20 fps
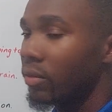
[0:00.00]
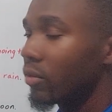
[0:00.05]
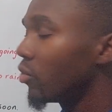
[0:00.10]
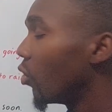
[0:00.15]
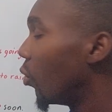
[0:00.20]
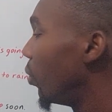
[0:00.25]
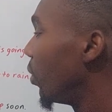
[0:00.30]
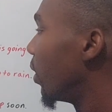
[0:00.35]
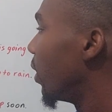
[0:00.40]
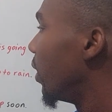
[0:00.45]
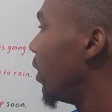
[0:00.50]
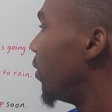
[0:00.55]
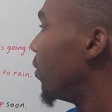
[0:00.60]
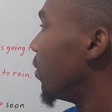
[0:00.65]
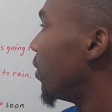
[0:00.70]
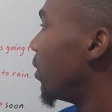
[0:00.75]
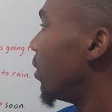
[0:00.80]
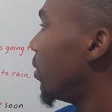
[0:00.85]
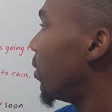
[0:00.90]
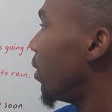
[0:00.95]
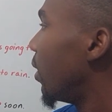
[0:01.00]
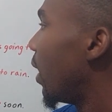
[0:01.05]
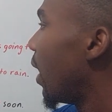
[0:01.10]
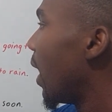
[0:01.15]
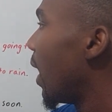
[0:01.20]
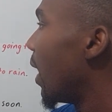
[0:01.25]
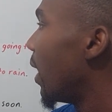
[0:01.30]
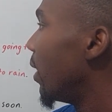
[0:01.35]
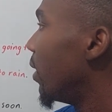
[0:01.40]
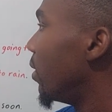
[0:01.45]
So we could even
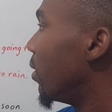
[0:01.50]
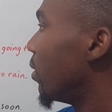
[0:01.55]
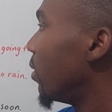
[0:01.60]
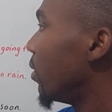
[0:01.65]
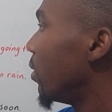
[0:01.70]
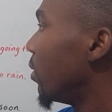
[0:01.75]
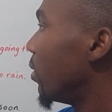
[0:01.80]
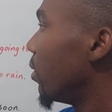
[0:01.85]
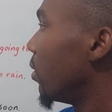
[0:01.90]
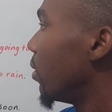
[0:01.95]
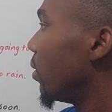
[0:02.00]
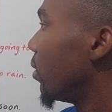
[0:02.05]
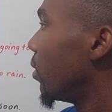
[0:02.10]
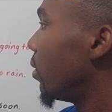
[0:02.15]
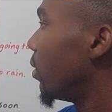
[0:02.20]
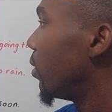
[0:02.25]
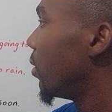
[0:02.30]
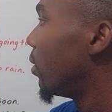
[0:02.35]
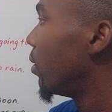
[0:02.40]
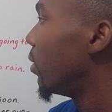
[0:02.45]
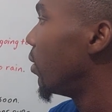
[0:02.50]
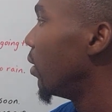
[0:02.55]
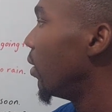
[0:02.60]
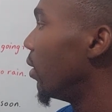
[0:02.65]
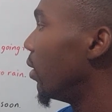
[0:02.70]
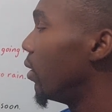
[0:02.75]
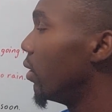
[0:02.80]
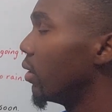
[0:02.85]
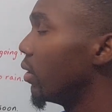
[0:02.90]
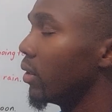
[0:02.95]
add
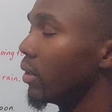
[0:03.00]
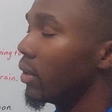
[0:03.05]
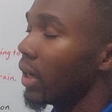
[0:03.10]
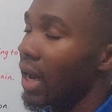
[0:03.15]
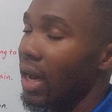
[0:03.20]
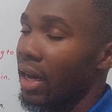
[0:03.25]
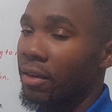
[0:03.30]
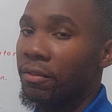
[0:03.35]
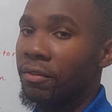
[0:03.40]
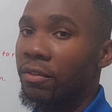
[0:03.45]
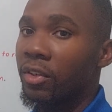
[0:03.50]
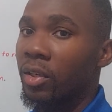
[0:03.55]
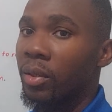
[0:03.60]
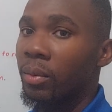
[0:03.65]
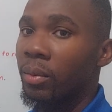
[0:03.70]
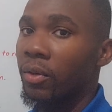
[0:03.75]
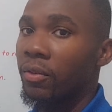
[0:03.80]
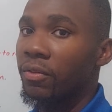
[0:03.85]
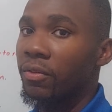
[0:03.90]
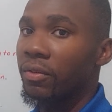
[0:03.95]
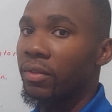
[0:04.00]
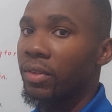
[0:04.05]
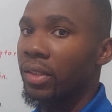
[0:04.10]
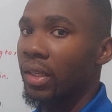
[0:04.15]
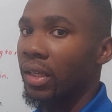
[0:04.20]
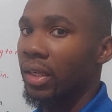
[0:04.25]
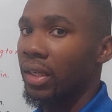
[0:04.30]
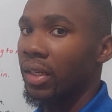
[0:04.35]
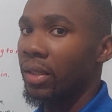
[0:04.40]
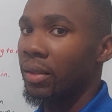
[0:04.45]
the adverb of
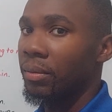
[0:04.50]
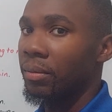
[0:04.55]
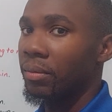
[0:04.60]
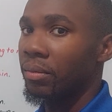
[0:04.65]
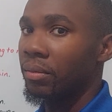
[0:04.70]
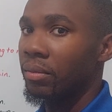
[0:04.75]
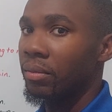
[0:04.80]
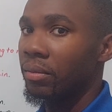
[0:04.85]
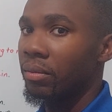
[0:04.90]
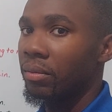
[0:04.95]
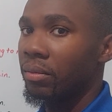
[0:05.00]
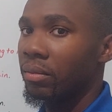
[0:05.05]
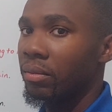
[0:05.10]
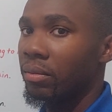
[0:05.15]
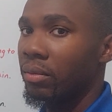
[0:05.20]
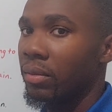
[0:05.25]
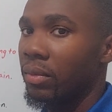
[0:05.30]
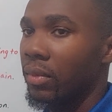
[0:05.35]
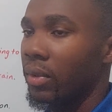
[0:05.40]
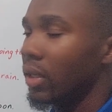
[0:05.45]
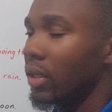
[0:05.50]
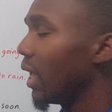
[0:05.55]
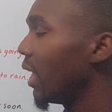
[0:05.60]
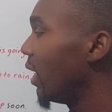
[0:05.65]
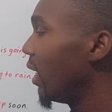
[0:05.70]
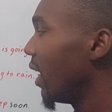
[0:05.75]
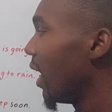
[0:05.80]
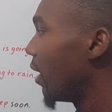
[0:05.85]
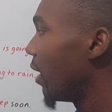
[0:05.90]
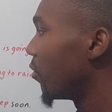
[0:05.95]
time,
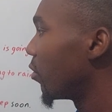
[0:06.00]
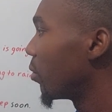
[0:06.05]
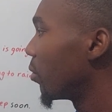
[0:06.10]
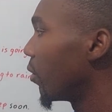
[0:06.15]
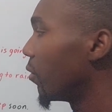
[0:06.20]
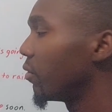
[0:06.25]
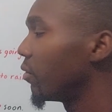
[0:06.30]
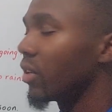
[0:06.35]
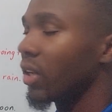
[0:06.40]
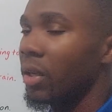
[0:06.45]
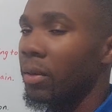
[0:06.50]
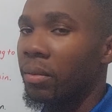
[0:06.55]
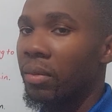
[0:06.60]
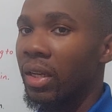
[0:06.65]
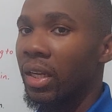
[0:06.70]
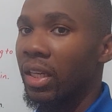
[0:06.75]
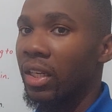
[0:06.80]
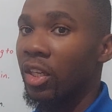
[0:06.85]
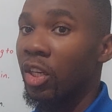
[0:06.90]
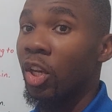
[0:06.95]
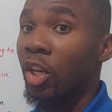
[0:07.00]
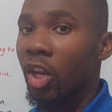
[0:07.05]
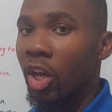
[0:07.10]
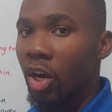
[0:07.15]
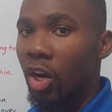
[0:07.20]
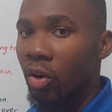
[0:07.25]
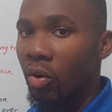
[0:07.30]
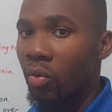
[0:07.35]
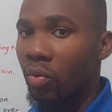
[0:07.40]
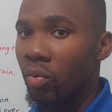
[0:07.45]
any adverb of time like
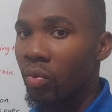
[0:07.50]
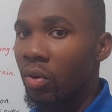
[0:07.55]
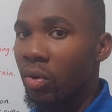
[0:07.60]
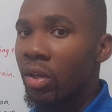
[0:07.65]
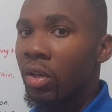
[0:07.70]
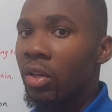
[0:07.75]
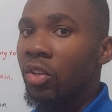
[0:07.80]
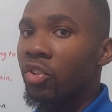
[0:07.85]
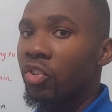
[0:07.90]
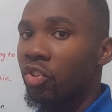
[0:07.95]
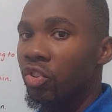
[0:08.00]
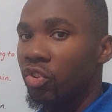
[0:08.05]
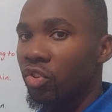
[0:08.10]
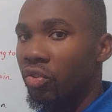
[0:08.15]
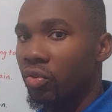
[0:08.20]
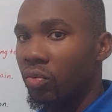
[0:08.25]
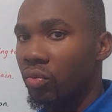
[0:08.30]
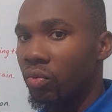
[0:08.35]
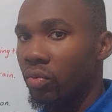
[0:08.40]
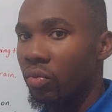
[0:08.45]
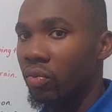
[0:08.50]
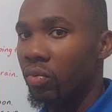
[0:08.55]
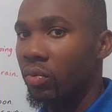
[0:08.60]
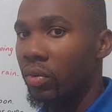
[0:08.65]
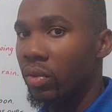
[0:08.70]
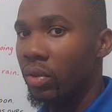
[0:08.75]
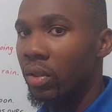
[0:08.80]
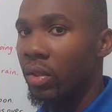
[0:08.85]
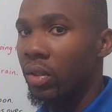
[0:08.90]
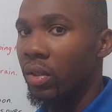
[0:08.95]
now,
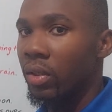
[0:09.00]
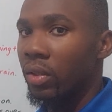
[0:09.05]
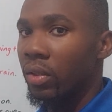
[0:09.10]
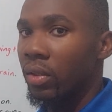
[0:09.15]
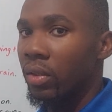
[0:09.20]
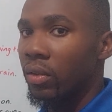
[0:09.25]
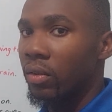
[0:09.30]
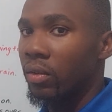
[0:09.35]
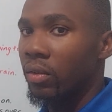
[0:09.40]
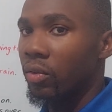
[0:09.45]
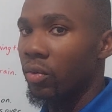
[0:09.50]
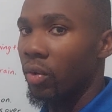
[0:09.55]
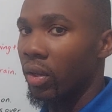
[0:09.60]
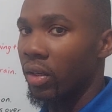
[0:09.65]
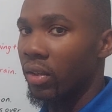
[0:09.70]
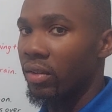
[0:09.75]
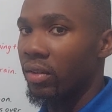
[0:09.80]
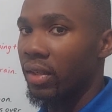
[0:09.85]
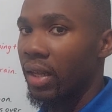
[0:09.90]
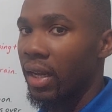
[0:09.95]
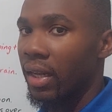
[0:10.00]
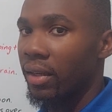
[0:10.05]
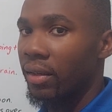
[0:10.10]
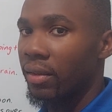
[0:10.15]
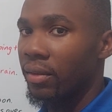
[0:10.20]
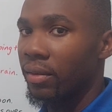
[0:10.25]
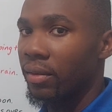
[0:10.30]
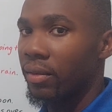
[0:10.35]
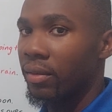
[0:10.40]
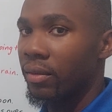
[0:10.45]
soon, you understand?